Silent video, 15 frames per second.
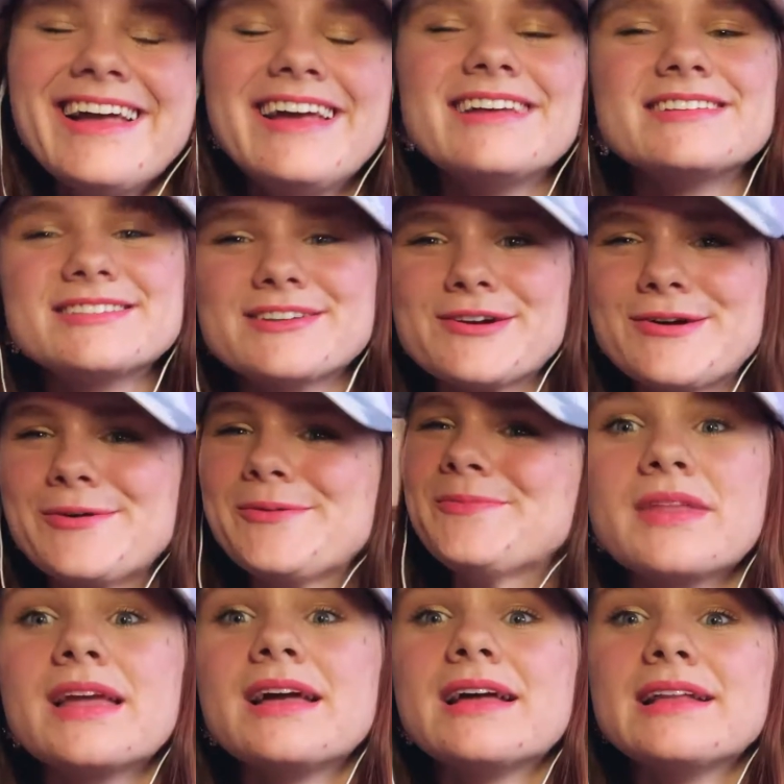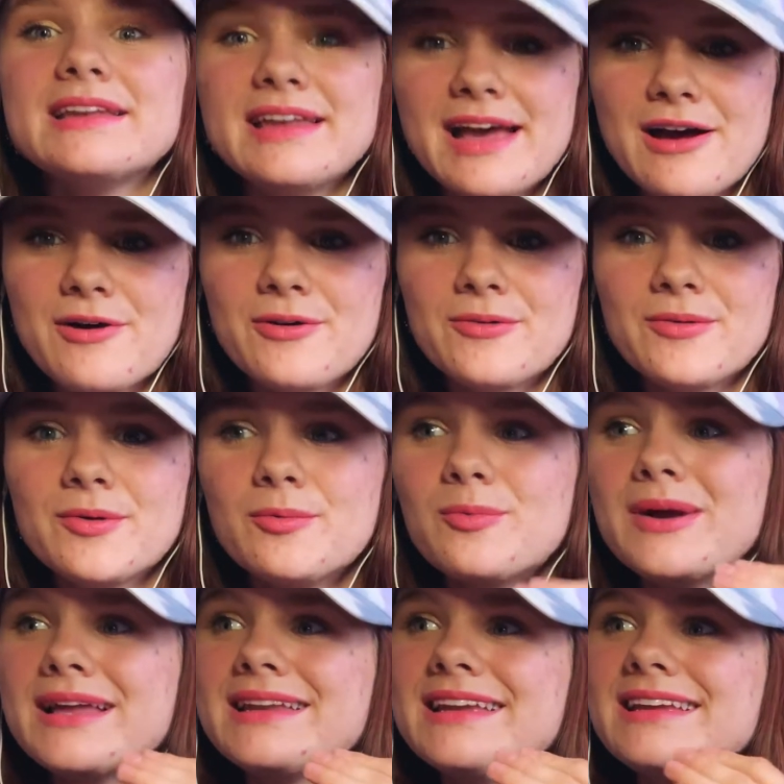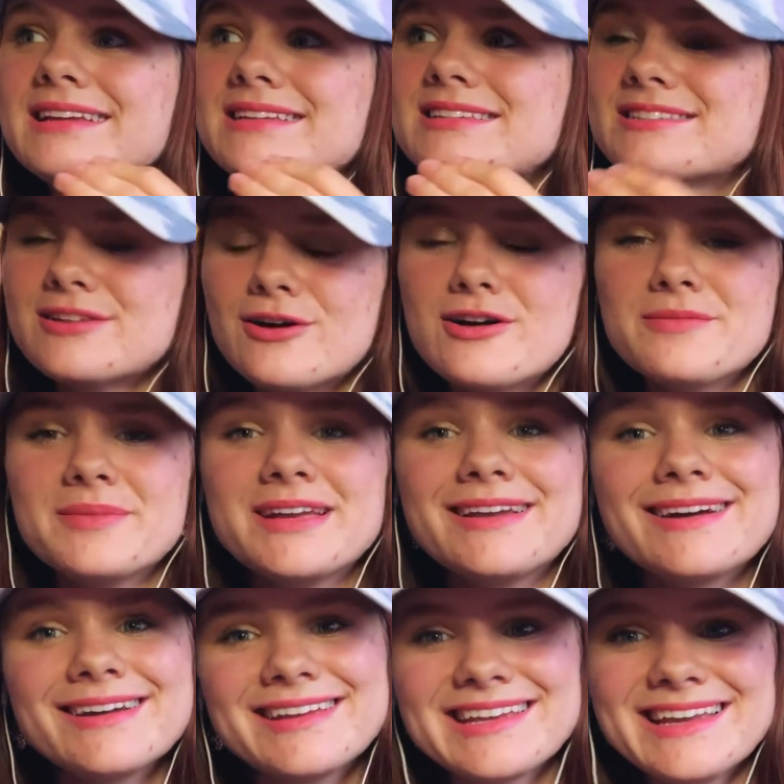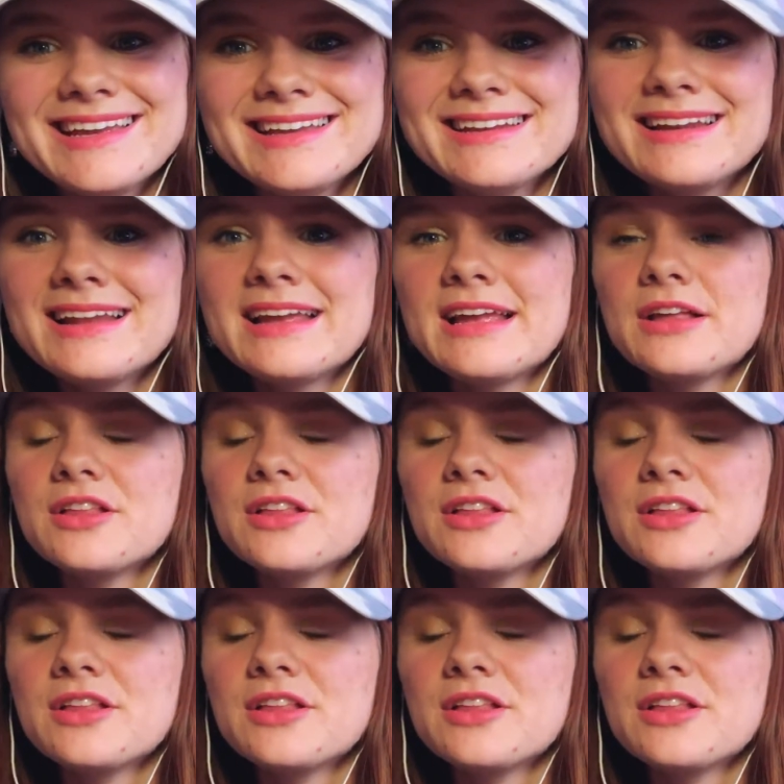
So now, when he saw me again, he